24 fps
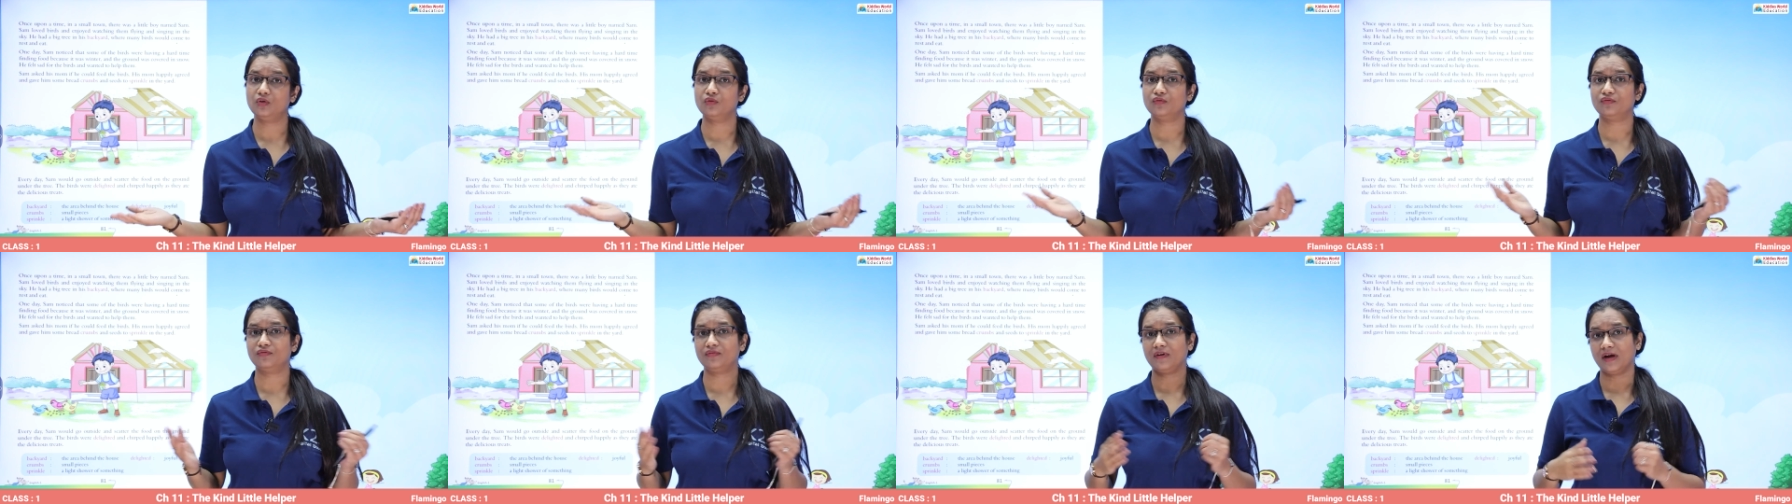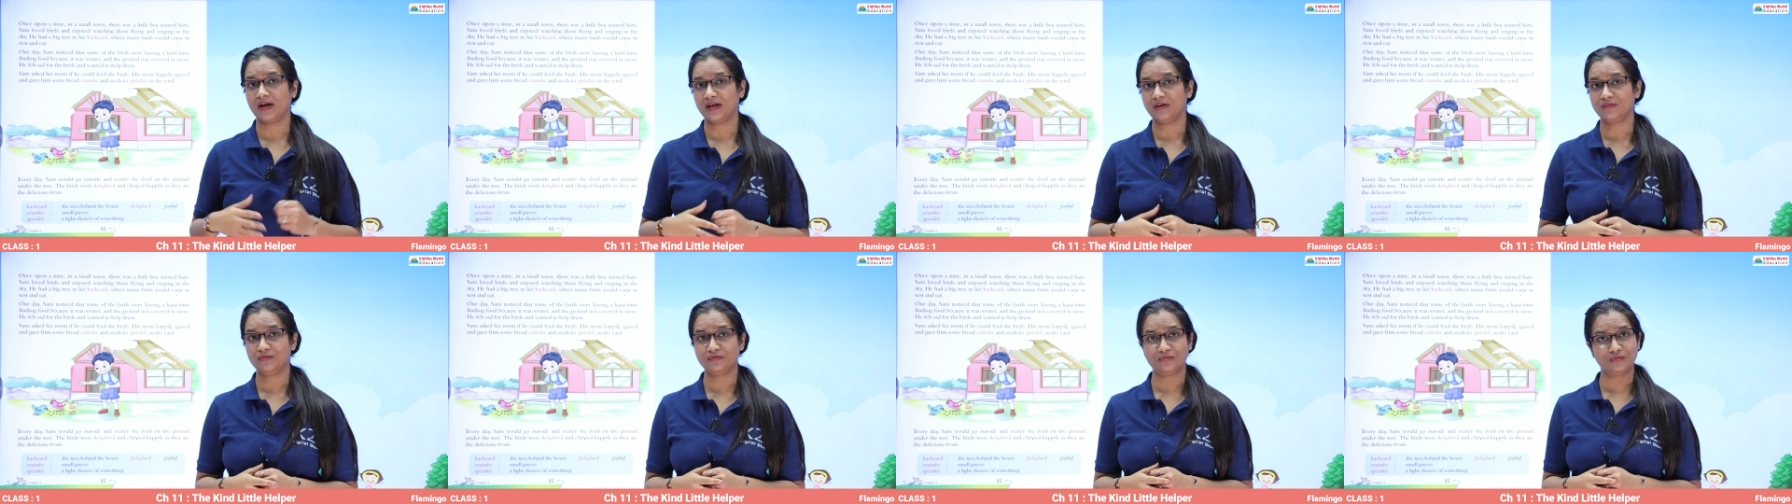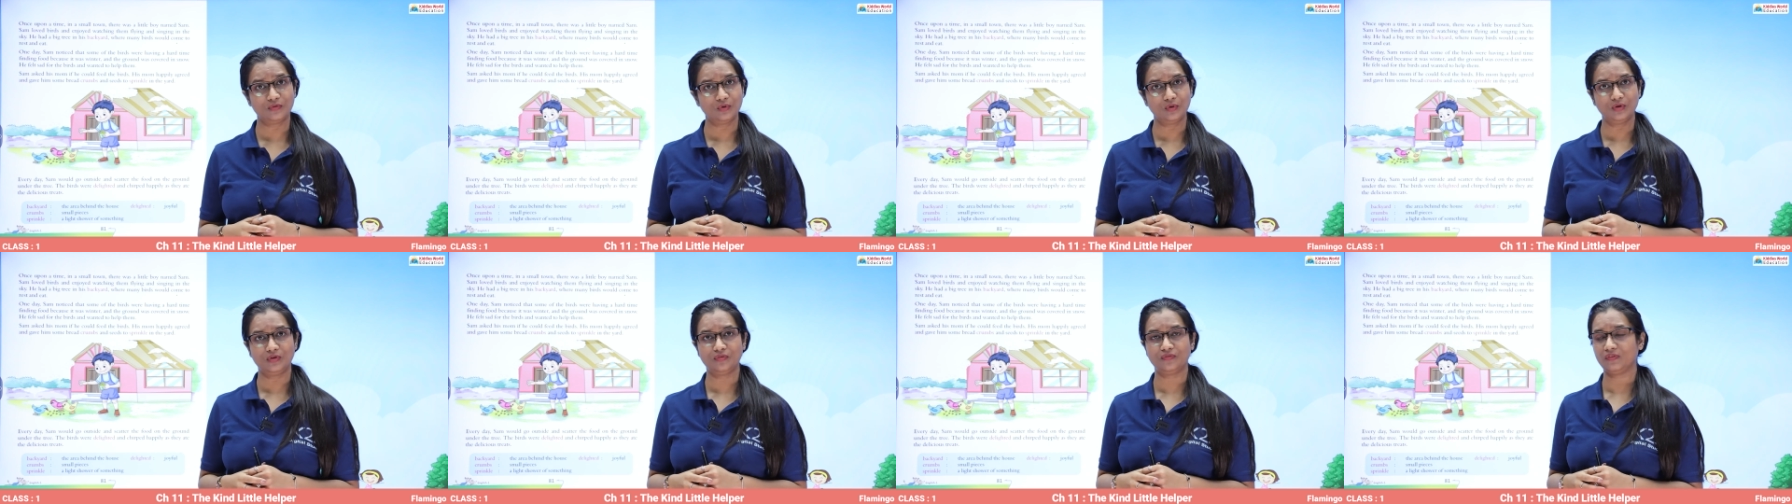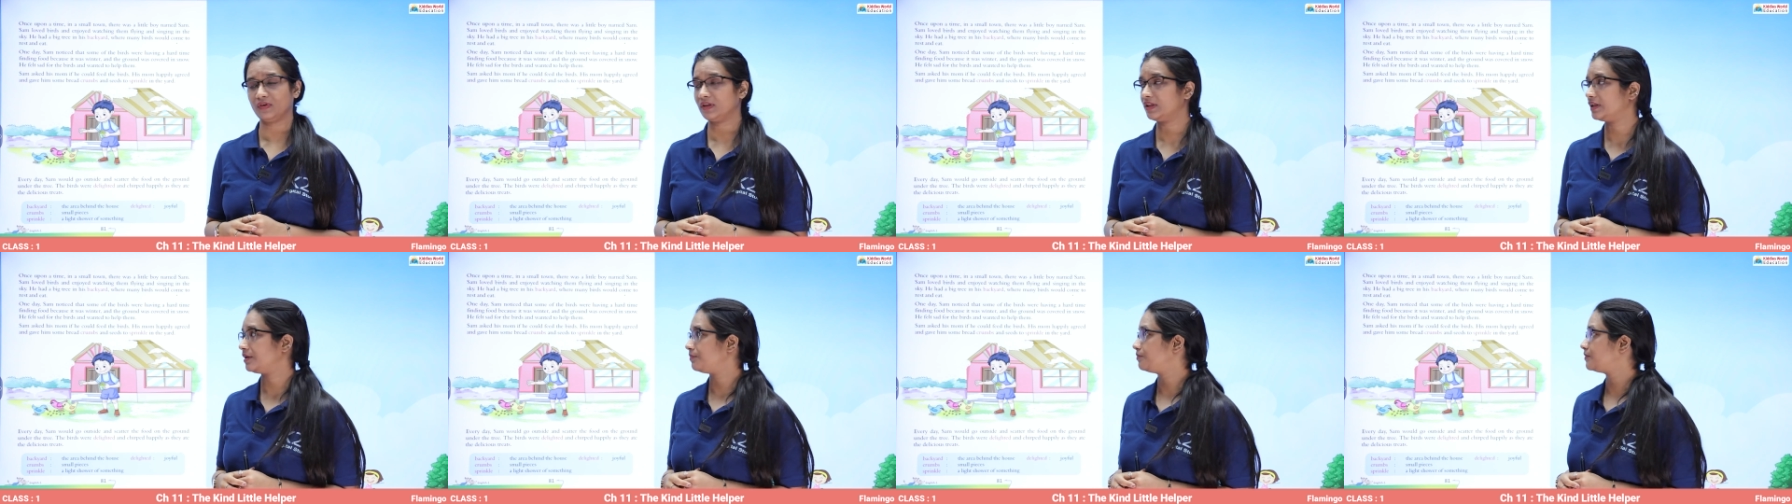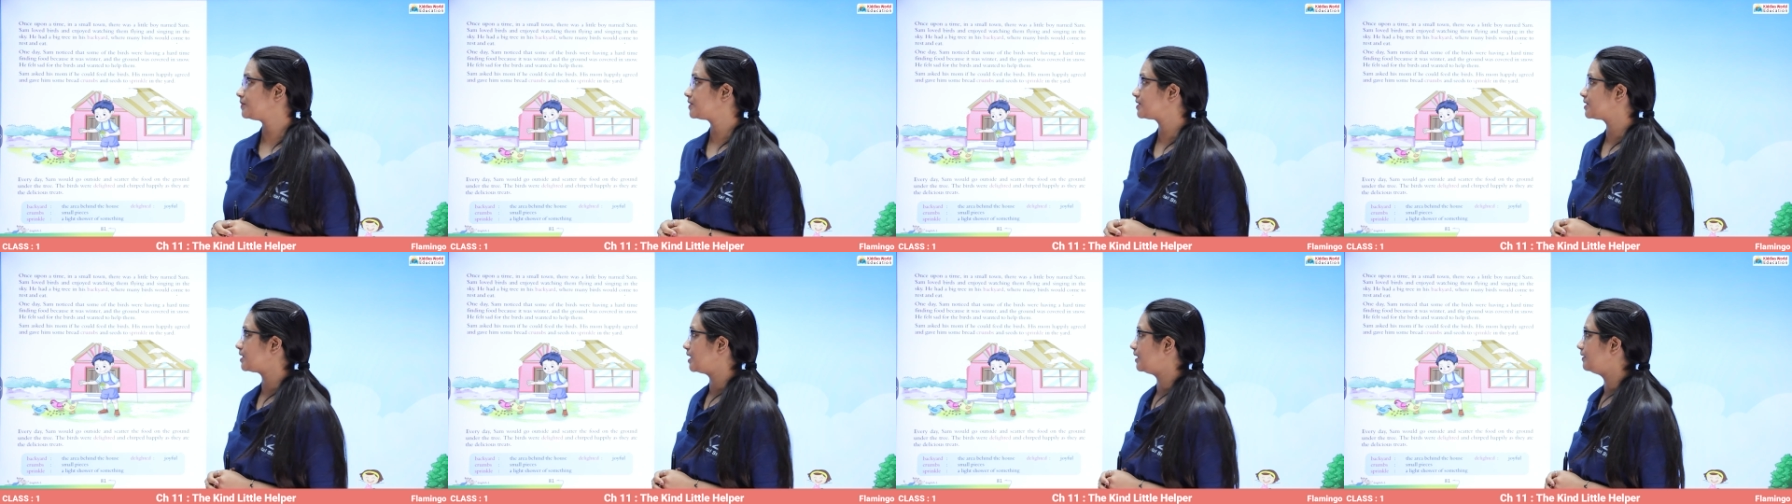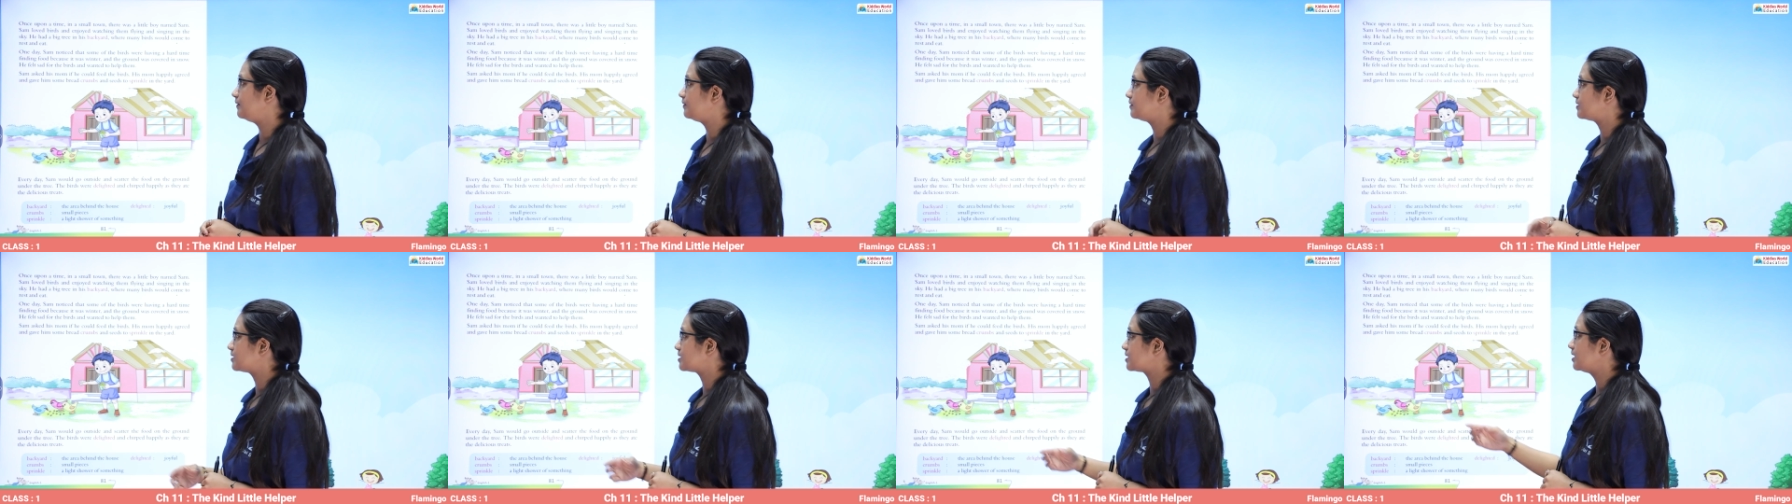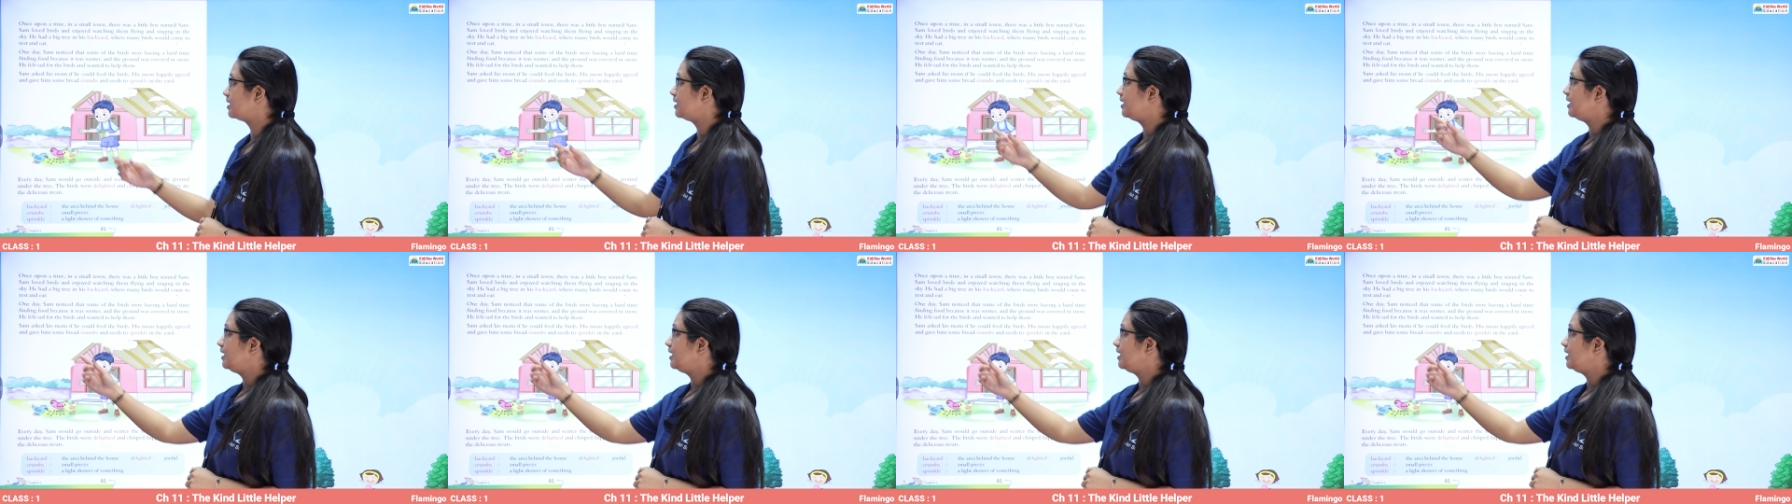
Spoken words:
to find food for themselves.